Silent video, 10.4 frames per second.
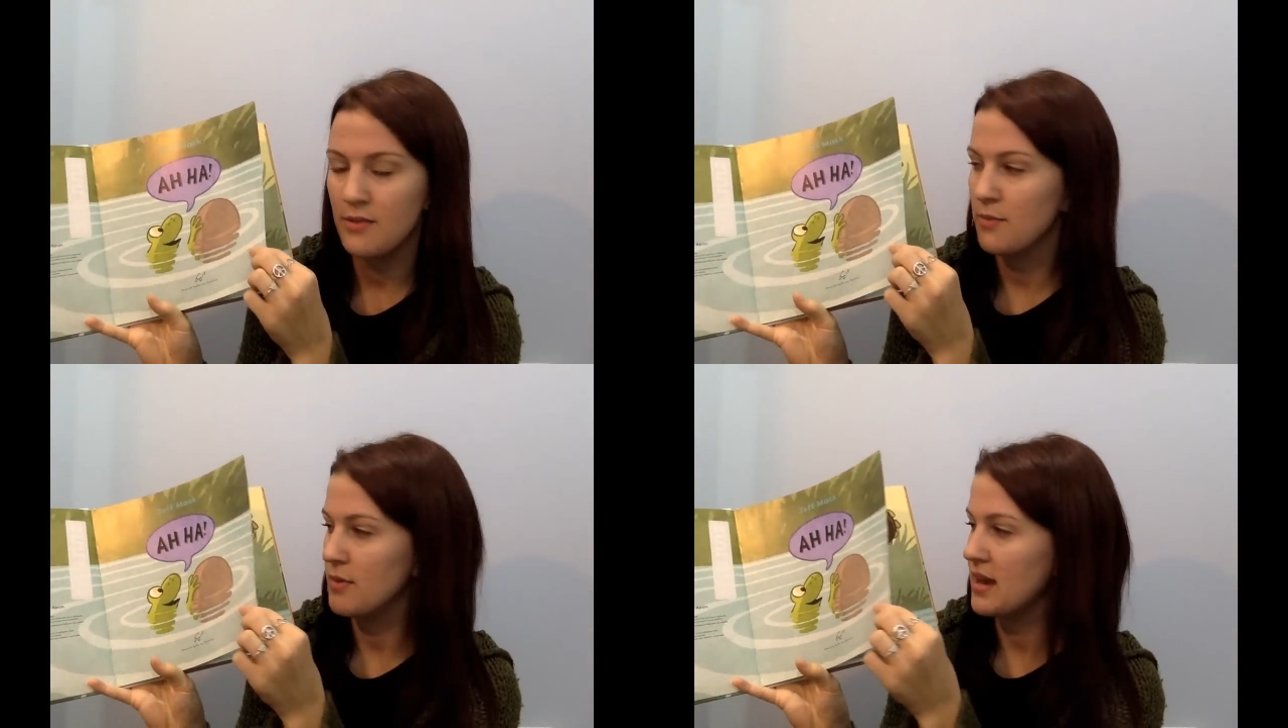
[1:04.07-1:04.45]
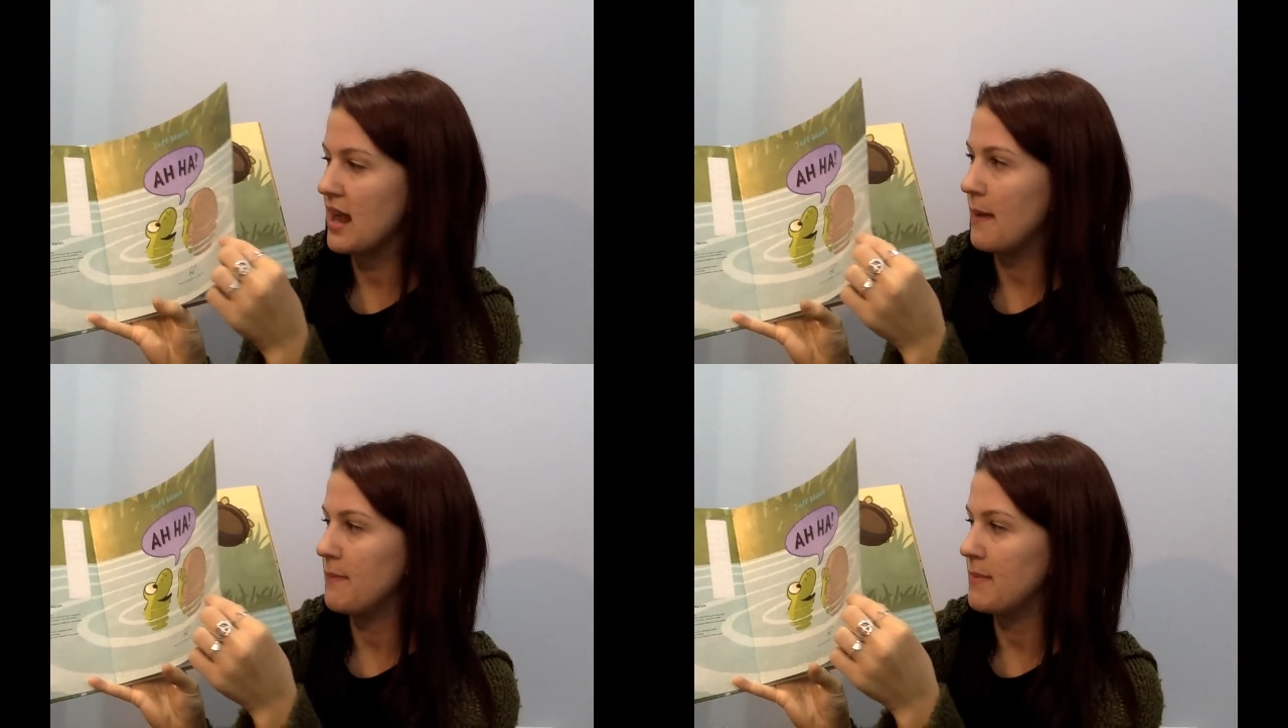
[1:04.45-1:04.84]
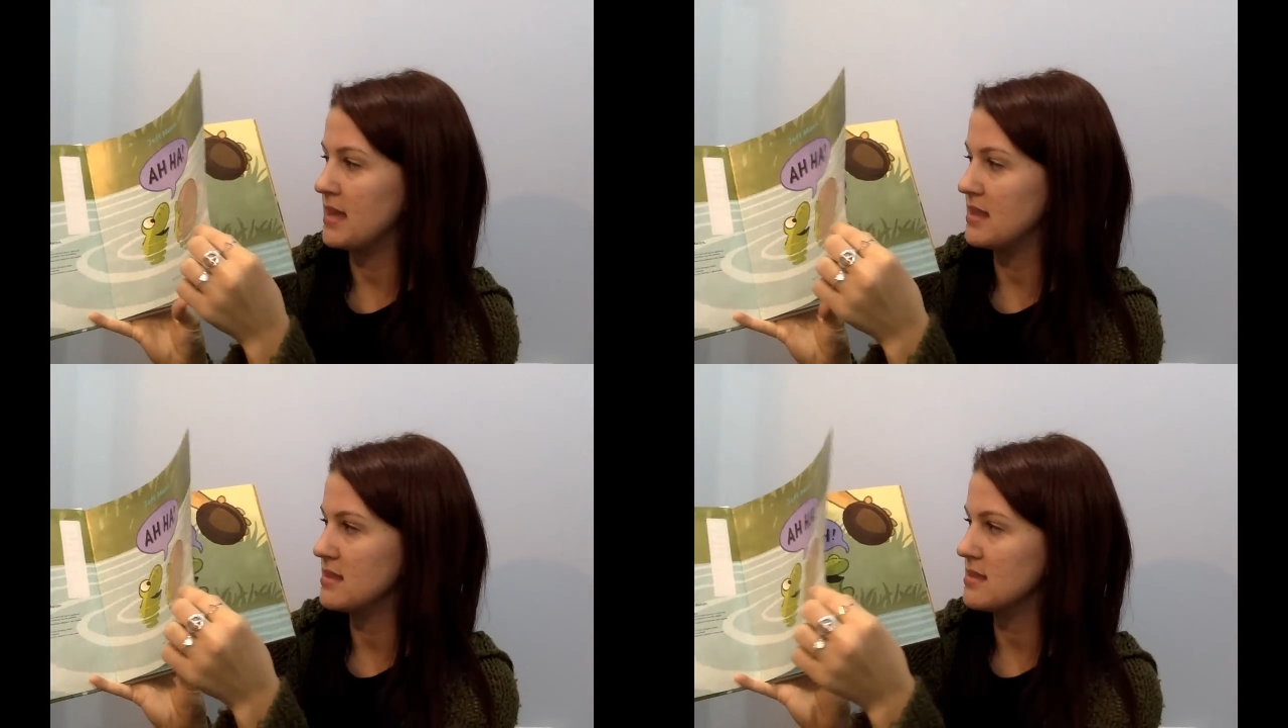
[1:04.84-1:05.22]
what
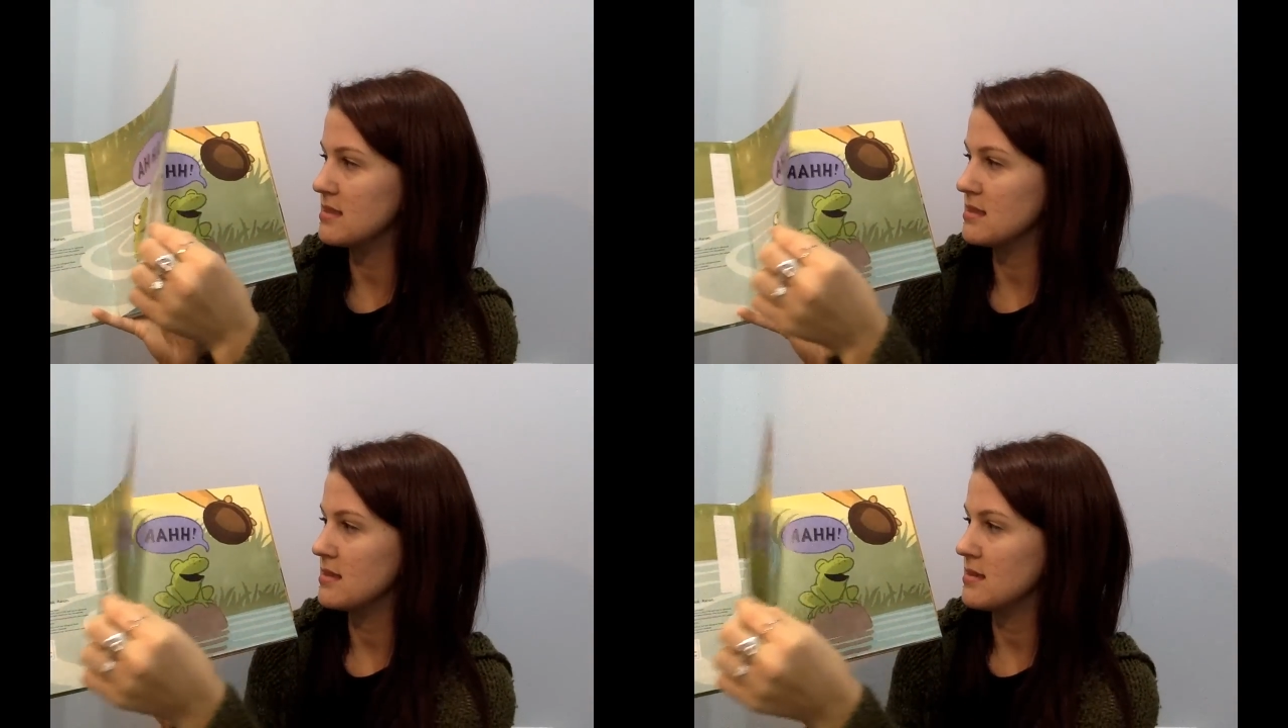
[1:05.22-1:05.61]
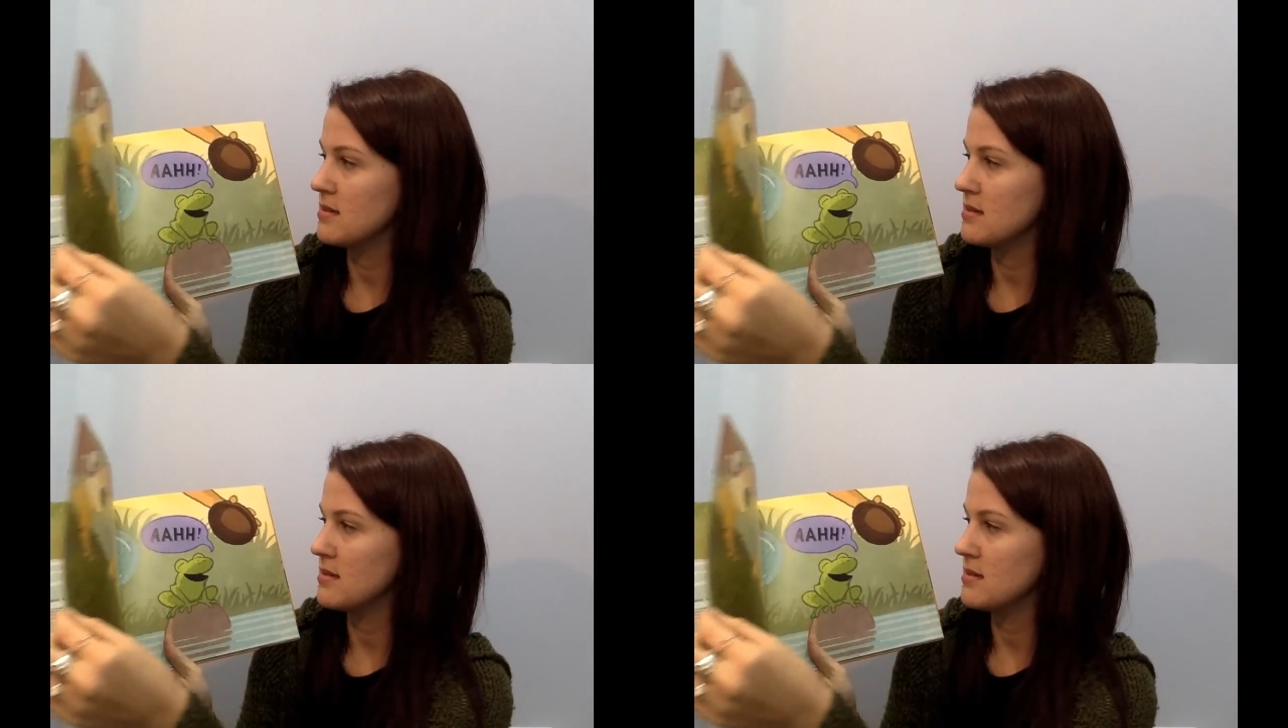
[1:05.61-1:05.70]
happens?